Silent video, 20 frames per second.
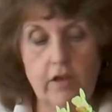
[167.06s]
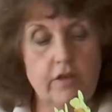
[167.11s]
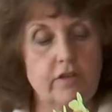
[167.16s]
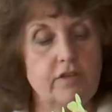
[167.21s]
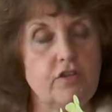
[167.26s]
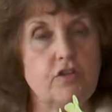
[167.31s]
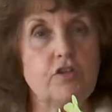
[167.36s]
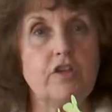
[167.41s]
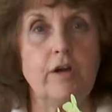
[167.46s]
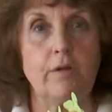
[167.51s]

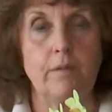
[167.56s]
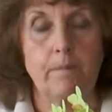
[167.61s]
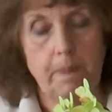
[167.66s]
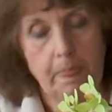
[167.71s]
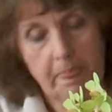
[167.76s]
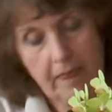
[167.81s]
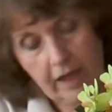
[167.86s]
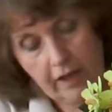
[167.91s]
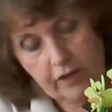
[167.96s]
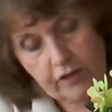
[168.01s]
So,
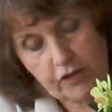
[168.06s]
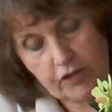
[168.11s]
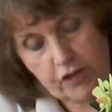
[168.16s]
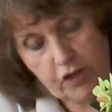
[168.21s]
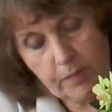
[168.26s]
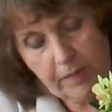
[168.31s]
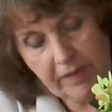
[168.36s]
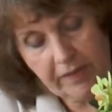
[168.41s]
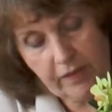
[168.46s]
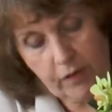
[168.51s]

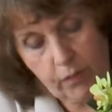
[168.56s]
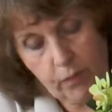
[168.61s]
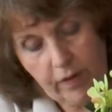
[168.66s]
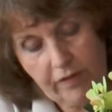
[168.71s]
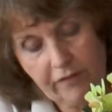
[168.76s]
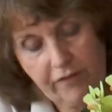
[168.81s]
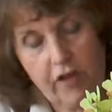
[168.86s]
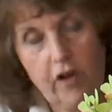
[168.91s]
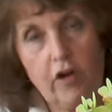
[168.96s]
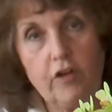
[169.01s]
assuming that
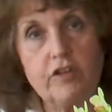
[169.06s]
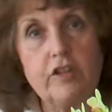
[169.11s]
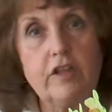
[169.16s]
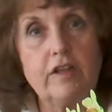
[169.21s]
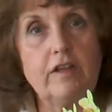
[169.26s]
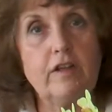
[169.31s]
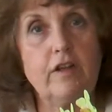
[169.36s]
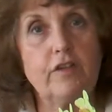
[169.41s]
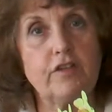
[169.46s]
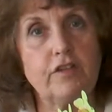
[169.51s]
we've got
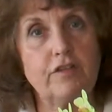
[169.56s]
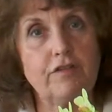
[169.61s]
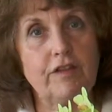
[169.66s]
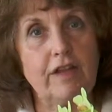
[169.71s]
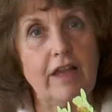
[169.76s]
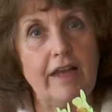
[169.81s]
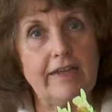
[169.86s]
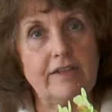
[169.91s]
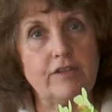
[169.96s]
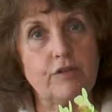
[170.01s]
lots of
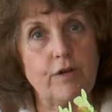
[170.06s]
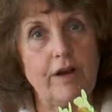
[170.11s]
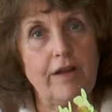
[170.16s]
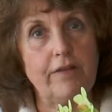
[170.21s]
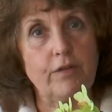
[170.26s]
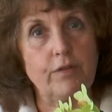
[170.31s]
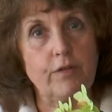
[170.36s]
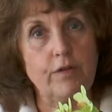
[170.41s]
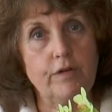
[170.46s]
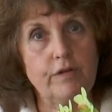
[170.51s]
light around
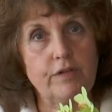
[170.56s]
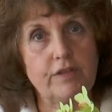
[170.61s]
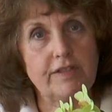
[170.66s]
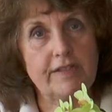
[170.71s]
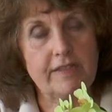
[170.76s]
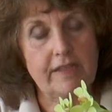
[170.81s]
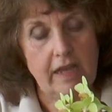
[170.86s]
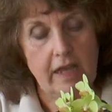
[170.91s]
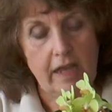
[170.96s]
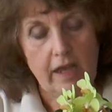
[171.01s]
the
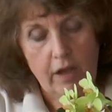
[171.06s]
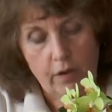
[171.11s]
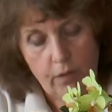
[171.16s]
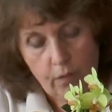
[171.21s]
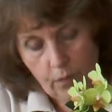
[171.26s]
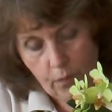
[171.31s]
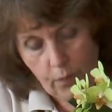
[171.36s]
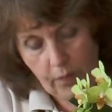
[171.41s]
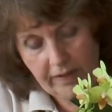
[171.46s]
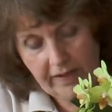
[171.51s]
roots,
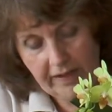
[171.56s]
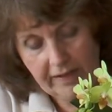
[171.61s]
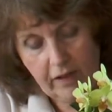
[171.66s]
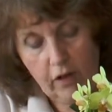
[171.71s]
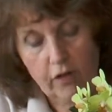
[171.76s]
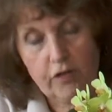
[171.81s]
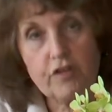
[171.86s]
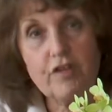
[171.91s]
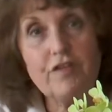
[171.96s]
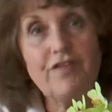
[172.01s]
we need
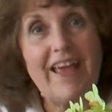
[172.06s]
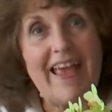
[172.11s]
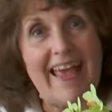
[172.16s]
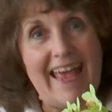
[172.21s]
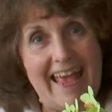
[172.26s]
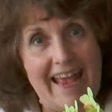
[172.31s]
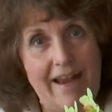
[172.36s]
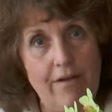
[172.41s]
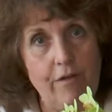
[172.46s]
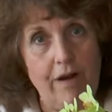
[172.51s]
lots of
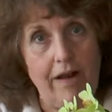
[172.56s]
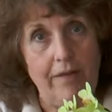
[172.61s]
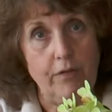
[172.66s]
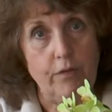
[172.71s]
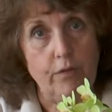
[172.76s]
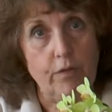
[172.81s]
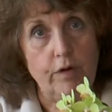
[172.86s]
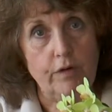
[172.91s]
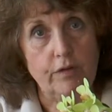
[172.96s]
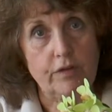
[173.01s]
air around the
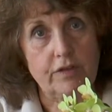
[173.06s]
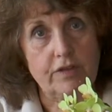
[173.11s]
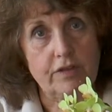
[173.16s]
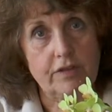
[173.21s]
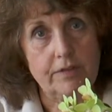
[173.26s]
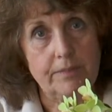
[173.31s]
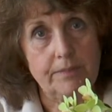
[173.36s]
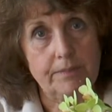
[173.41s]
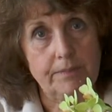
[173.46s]
roots.